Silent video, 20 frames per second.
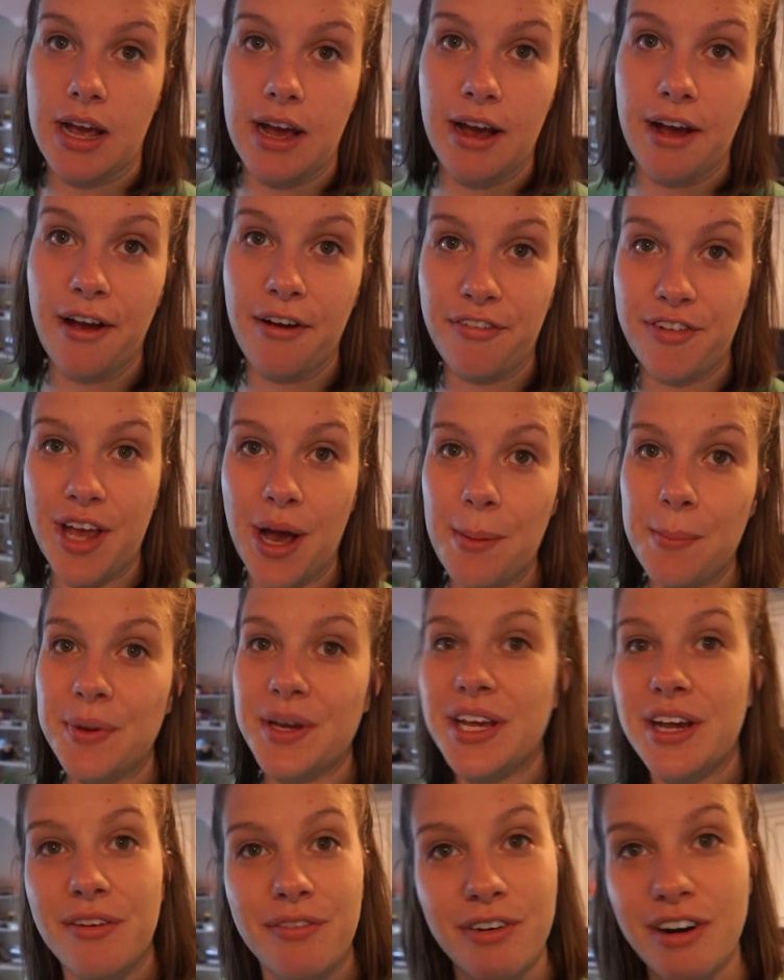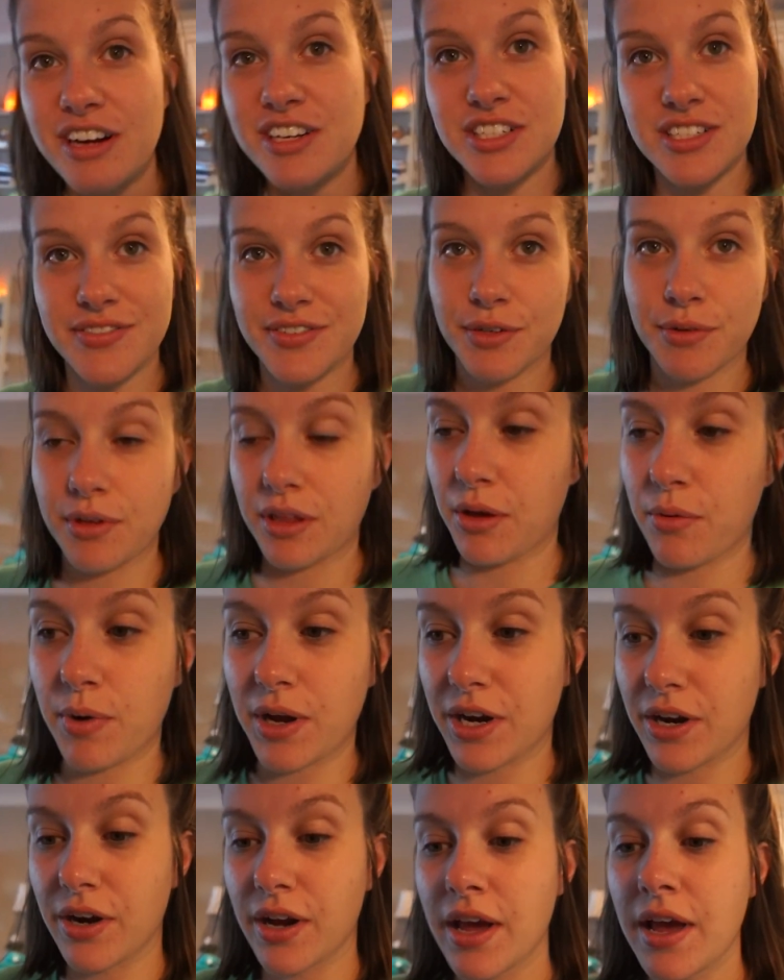have company over. I just feel really
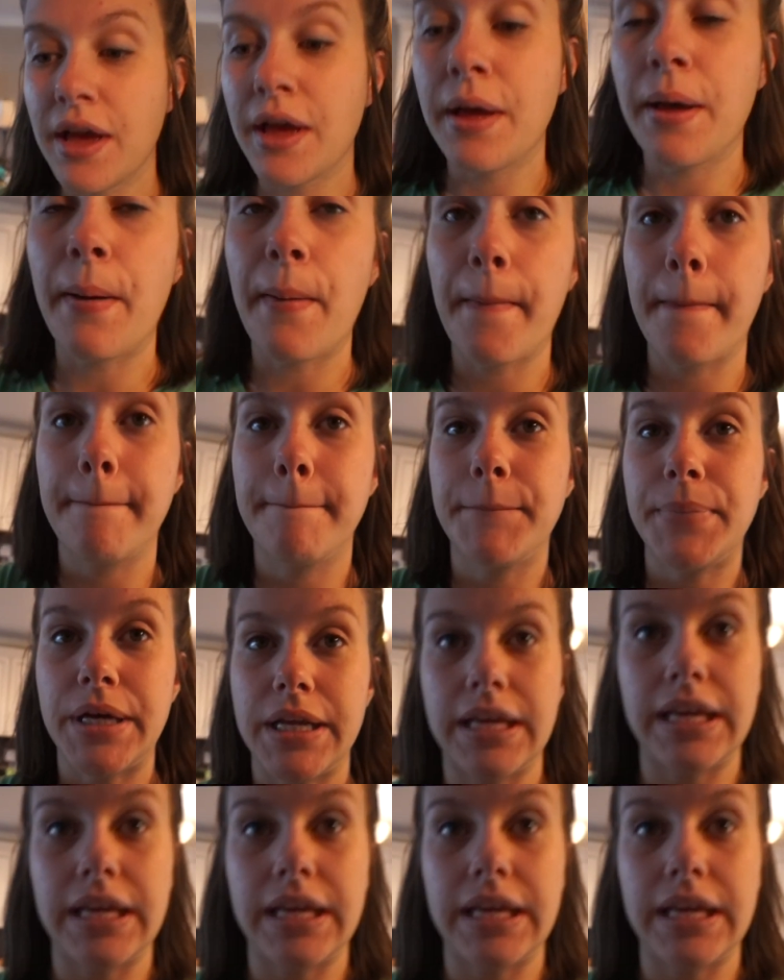weird. But